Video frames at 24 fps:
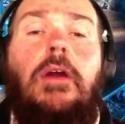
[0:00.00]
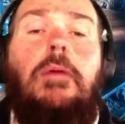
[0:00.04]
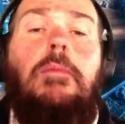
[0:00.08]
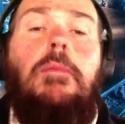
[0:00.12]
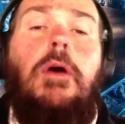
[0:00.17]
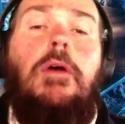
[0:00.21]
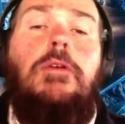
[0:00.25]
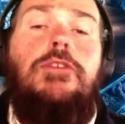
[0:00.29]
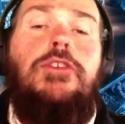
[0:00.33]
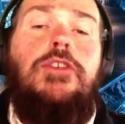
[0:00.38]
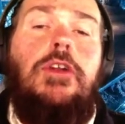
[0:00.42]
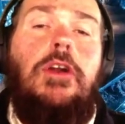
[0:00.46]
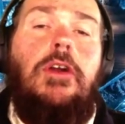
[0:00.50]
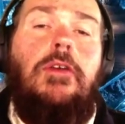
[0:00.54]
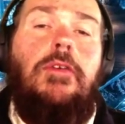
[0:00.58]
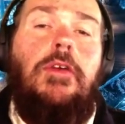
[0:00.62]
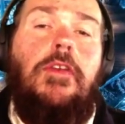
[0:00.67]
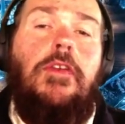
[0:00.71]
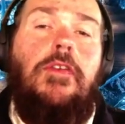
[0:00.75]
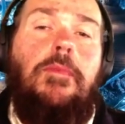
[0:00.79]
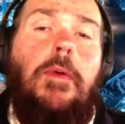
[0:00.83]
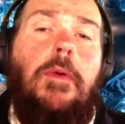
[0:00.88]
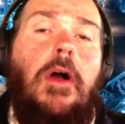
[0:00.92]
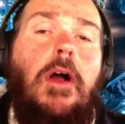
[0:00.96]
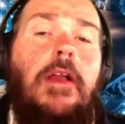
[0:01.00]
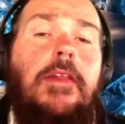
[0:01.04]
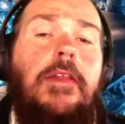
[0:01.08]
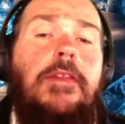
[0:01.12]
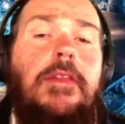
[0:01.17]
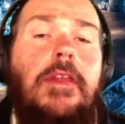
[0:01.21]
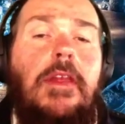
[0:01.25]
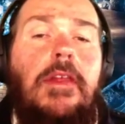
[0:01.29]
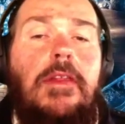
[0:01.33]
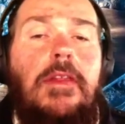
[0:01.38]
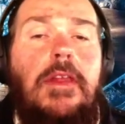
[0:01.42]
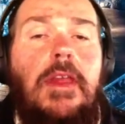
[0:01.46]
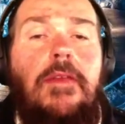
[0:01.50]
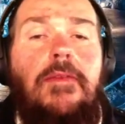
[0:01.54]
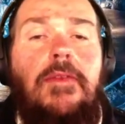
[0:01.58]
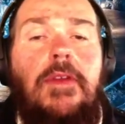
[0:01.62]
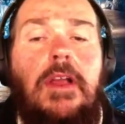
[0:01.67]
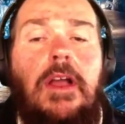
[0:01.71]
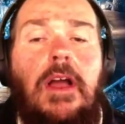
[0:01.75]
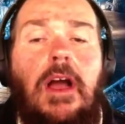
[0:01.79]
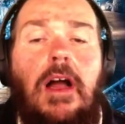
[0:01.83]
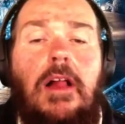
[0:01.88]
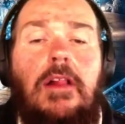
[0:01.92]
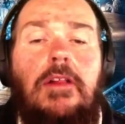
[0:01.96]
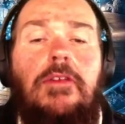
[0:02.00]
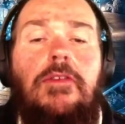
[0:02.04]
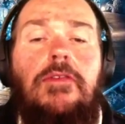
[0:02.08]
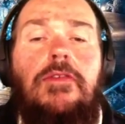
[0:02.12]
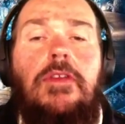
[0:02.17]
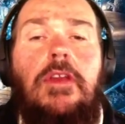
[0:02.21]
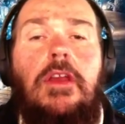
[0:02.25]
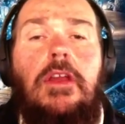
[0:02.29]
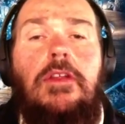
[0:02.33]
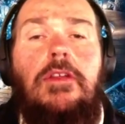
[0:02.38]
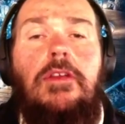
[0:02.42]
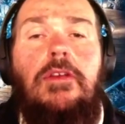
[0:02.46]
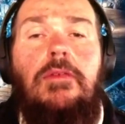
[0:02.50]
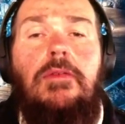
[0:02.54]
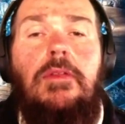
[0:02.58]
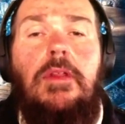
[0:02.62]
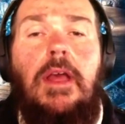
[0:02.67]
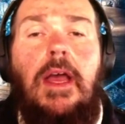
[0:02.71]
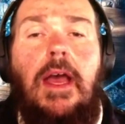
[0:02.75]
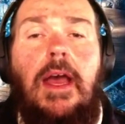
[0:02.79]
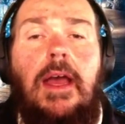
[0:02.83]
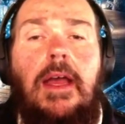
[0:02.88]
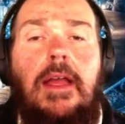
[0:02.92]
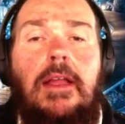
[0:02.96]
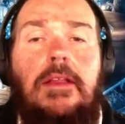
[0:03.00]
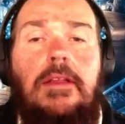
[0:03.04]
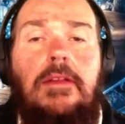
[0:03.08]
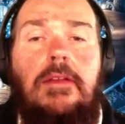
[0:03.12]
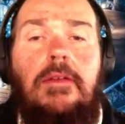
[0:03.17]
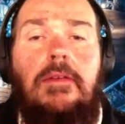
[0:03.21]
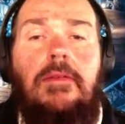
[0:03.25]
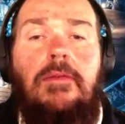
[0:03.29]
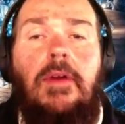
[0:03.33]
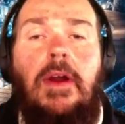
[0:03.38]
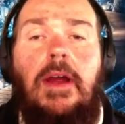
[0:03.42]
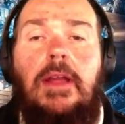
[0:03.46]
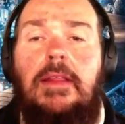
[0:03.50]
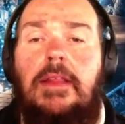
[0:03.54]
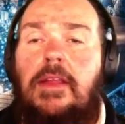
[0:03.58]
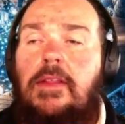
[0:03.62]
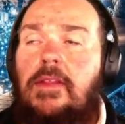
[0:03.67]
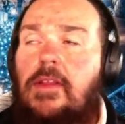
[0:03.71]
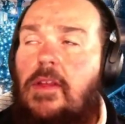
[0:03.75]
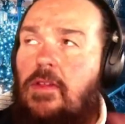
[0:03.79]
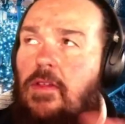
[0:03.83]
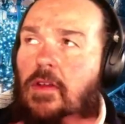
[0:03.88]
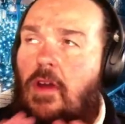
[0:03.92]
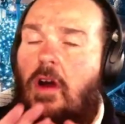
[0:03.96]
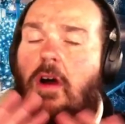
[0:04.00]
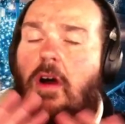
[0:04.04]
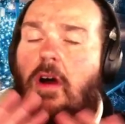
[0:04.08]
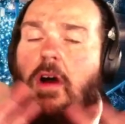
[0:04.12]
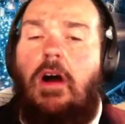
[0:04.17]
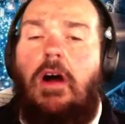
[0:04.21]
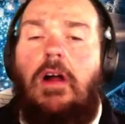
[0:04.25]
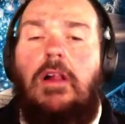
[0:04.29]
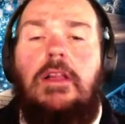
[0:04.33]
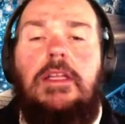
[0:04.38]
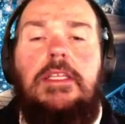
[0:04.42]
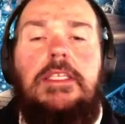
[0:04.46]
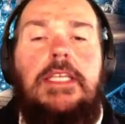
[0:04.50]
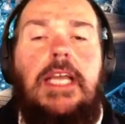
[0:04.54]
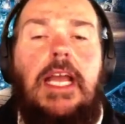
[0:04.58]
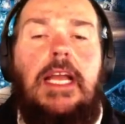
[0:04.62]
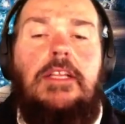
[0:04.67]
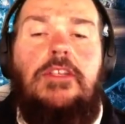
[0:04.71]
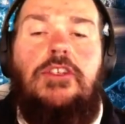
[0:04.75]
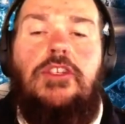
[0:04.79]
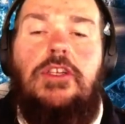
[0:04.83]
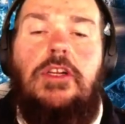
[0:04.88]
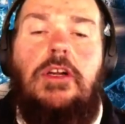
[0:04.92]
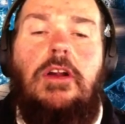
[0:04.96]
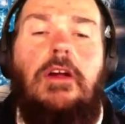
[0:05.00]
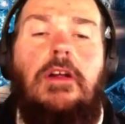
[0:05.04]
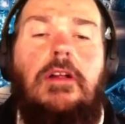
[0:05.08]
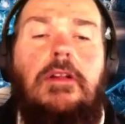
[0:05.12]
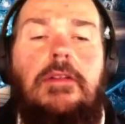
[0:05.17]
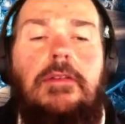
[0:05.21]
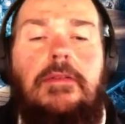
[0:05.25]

emotional responses. Even colors can do that, right? This is all intentional.